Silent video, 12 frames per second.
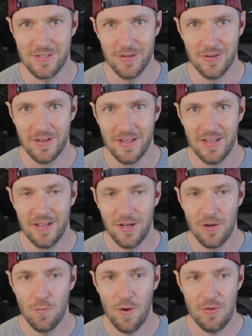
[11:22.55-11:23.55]
So
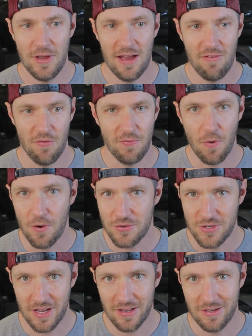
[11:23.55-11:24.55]
whether you have a 4th
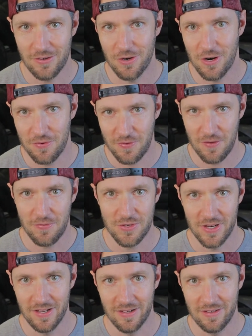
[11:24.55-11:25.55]
gen or a 5th
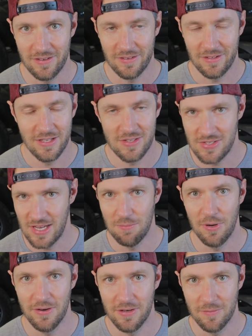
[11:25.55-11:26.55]
gen, it's the same
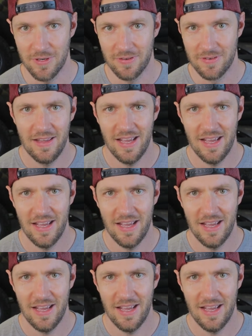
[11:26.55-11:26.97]
part number.